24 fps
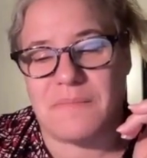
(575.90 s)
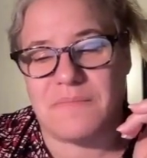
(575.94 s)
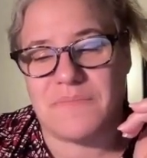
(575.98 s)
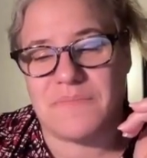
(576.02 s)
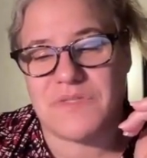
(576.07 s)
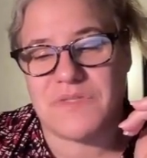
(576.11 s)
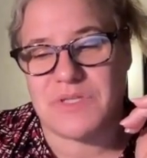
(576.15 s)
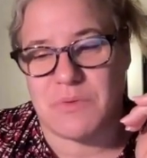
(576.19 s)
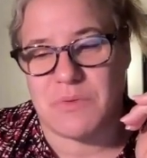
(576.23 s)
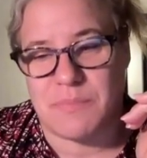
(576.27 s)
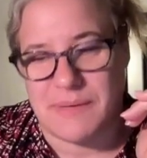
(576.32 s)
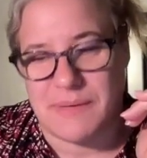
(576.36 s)

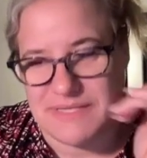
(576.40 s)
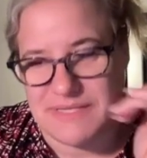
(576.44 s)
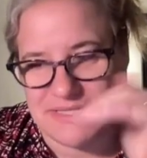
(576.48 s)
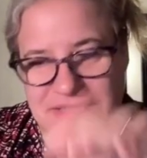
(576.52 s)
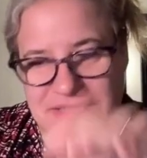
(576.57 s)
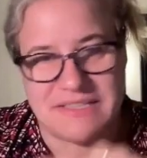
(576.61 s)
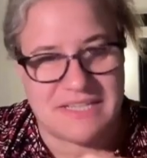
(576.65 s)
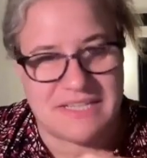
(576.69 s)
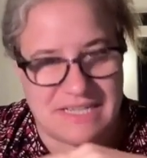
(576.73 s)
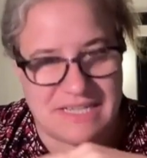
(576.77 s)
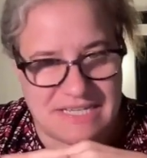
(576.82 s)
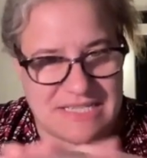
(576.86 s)
So
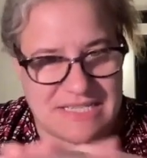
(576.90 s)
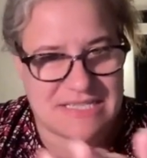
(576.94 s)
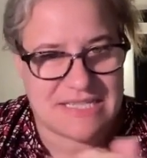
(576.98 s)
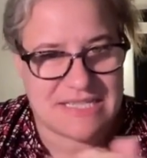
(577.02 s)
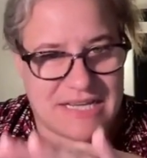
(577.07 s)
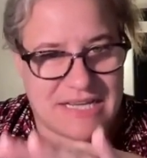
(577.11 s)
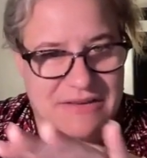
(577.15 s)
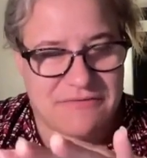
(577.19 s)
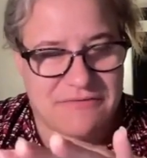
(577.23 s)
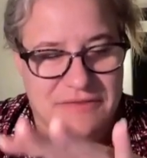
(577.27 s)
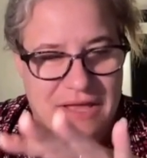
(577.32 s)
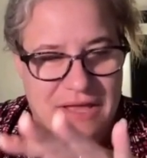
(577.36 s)
basically it is
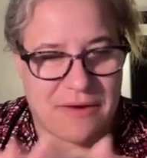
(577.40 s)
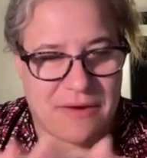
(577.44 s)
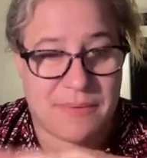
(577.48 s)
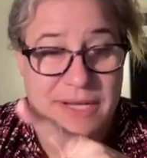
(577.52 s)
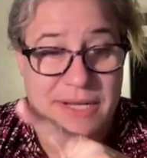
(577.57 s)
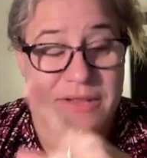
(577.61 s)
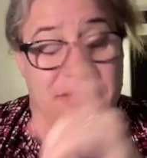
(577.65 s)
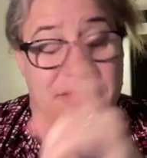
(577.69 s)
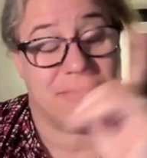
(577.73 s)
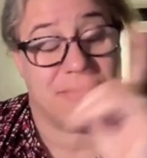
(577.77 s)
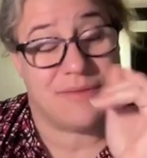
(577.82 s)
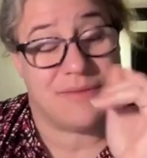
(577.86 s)
like a flat rate,
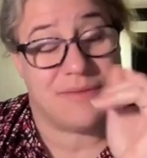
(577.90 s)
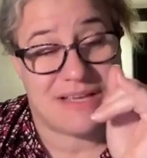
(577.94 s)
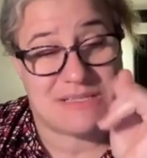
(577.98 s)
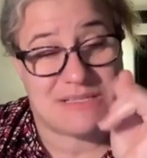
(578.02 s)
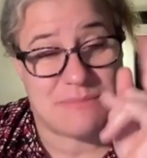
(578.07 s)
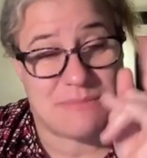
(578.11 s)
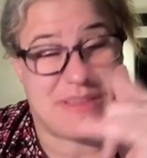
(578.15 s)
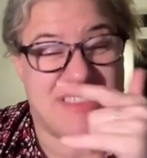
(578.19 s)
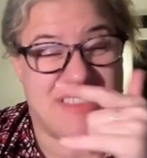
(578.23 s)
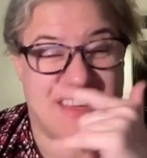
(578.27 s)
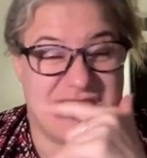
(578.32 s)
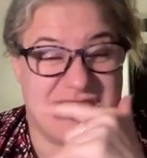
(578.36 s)
although last
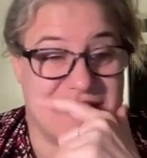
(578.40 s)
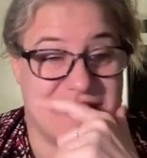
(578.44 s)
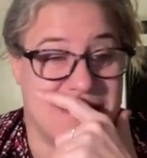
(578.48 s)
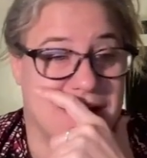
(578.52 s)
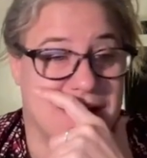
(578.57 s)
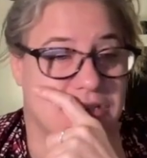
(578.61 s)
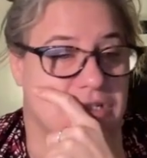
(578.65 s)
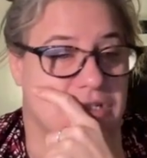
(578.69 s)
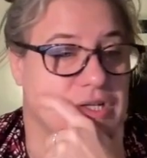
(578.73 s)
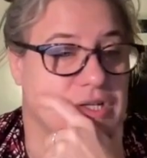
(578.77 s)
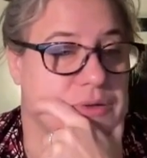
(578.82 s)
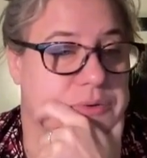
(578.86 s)
month I did
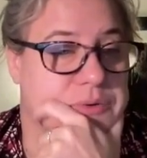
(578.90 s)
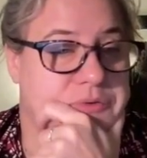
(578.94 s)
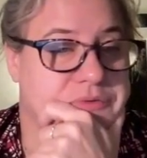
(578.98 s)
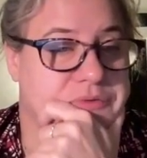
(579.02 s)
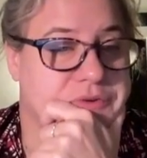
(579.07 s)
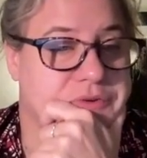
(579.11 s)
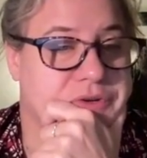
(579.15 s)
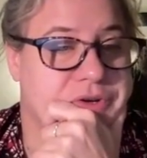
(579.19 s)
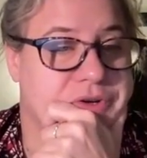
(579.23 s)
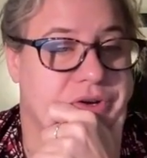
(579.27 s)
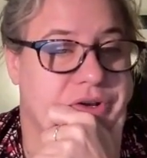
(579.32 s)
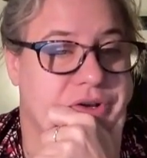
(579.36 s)
actually go
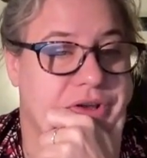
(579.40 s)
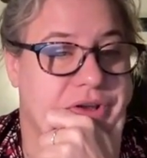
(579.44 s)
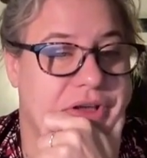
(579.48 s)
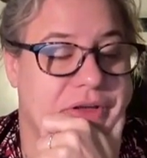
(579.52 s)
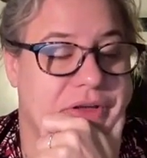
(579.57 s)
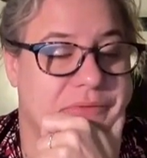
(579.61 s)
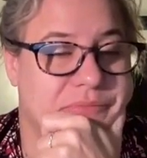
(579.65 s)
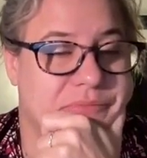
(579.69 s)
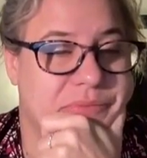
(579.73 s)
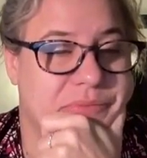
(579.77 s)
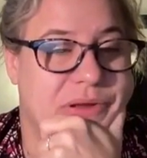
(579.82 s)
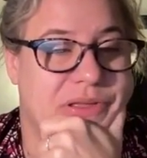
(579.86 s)
over,
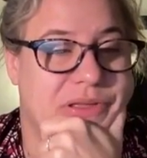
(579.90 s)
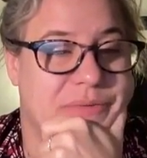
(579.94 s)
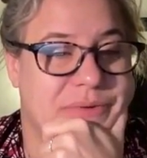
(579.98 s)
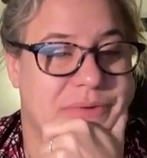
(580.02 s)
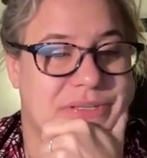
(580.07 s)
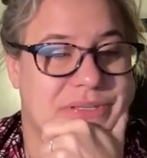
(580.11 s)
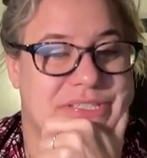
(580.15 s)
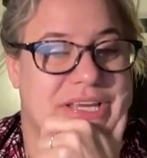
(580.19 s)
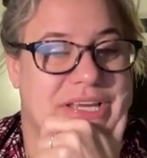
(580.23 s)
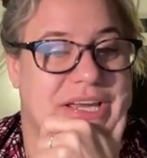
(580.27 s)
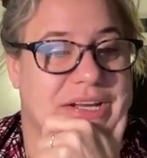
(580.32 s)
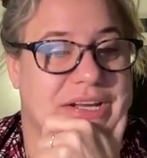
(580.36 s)
probably
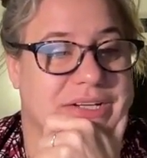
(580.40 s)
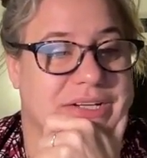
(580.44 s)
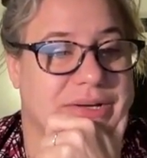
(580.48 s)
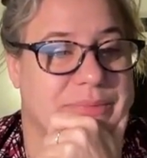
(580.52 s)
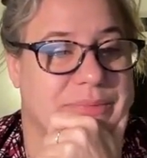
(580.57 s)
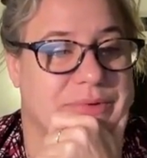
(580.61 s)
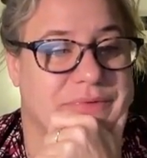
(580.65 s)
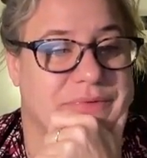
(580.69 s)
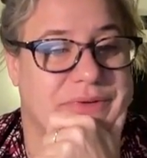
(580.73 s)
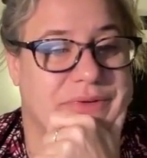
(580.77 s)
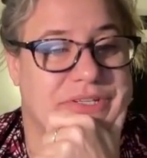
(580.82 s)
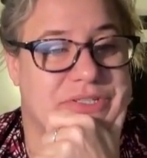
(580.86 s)
because I had a
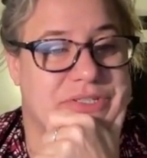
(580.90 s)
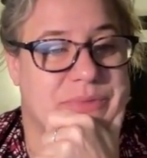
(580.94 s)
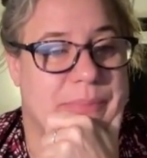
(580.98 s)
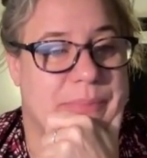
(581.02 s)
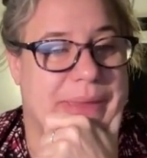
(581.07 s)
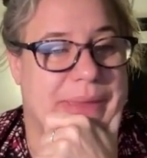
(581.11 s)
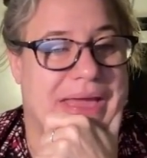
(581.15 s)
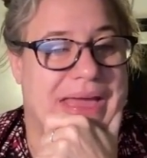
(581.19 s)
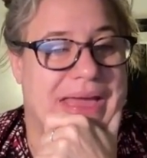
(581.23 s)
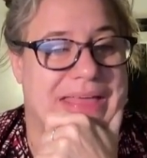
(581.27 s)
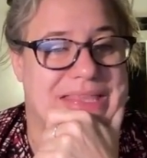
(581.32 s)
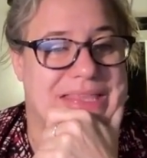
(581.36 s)
couple of extra
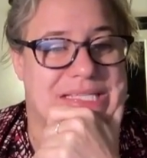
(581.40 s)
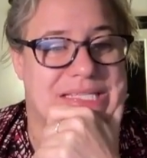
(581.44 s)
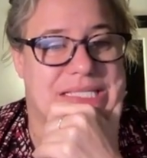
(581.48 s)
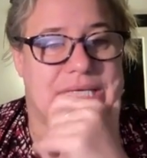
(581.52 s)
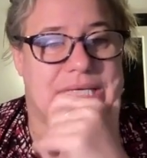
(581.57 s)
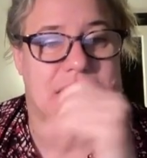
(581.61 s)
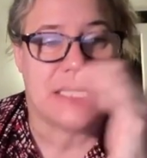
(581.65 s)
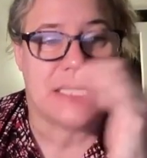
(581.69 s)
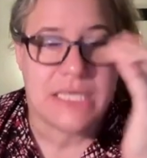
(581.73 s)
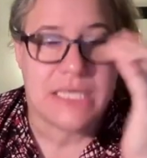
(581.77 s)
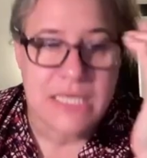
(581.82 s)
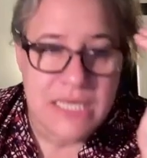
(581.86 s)
baths. There's
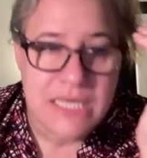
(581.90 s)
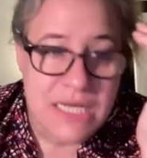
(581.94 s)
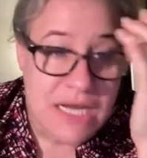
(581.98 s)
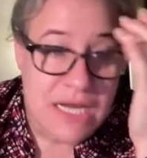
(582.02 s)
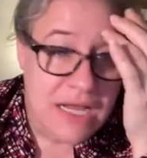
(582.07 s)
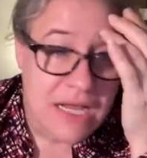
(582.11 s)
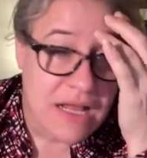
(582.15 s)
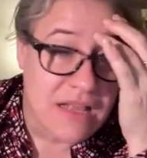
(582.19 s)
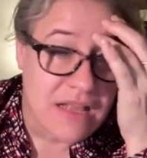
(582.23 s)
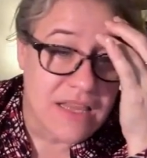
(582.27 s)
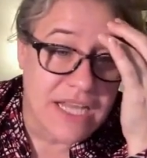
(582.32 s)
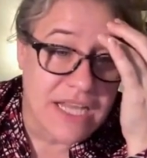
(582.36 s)
a
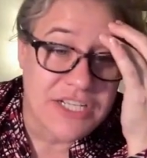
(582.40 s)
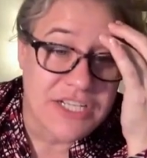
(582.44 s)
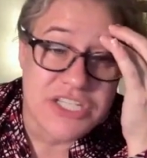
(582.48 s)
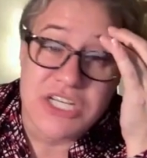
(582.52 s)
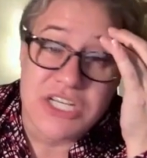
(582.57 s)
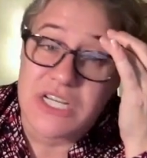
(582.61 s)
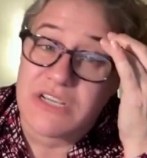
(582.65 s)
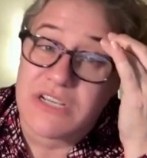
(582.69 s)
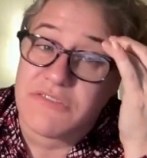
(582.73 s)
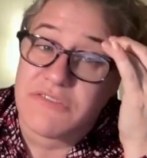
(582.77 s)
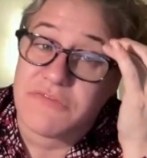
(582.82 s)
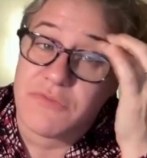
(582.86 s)

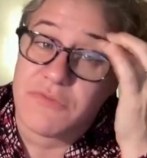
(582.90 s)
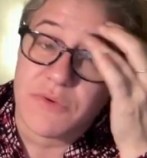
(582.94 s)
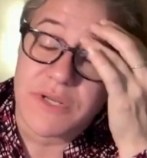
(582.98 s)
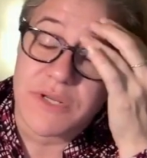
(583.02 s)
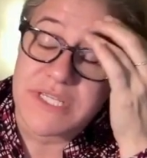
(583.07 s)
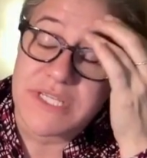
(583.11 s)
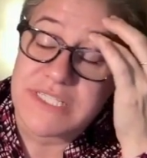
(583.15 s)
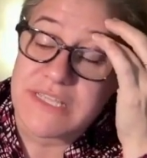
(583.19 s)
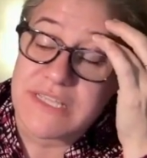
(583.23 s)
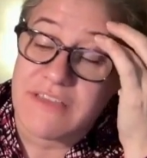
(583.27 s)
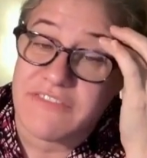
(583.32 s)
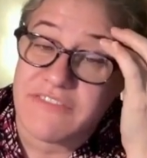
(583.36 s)
electric,
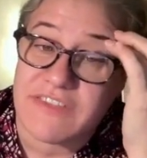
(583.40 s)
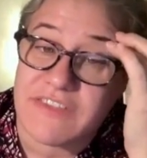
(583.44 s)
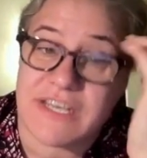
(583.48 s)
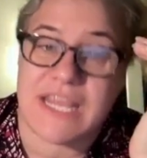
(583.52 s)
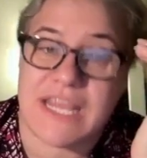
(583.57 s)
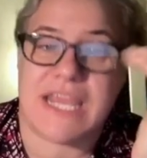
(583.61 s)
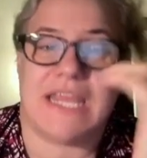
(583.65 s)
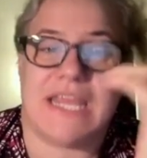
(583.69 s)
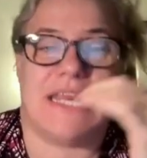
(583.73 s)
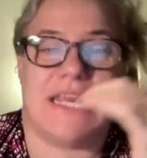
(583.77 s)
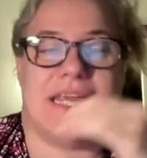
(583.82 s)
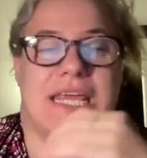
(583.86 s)

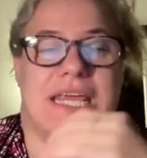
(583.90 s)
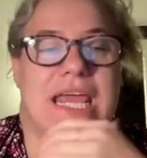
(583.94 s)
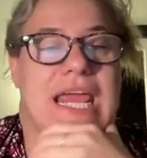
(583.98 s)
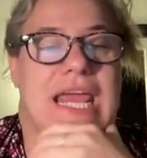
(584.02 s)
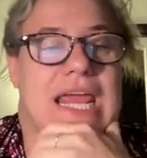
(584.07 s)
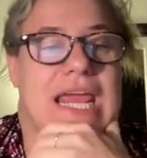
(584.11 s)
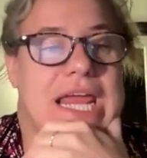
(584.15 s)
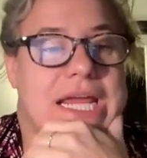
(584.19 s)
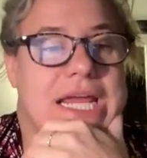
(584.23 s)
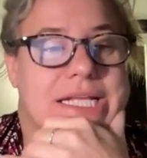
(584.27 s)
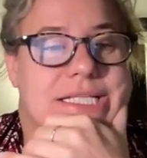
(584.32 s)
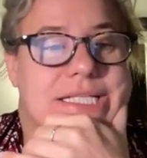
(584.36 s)

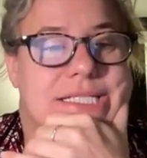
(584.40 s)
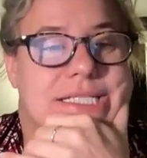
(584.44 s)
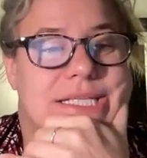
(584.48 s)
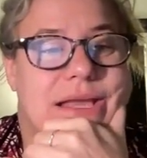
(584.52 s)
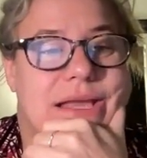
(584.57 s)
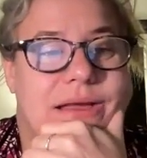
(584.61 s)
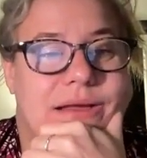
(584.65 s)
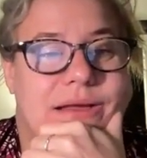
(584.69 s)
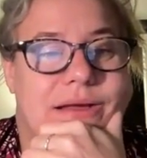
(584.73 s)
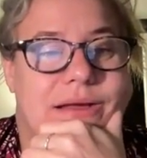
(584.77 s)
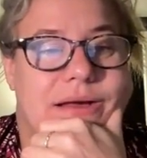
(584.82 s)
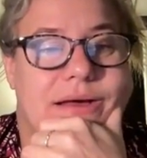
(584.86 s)

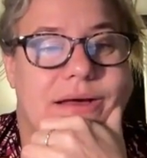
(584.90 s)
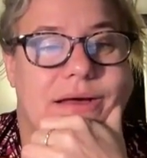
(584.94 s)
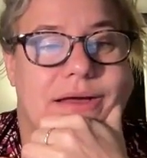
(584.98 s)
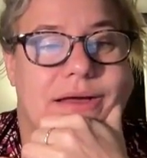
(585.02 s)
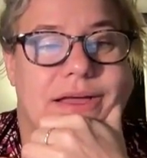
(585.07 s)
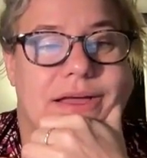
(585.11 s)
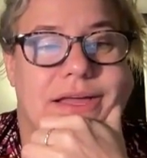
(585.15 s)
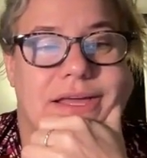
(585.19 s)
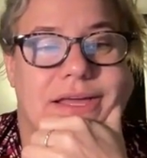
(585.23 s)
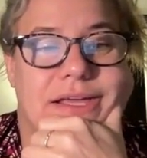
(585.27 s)
$47.88.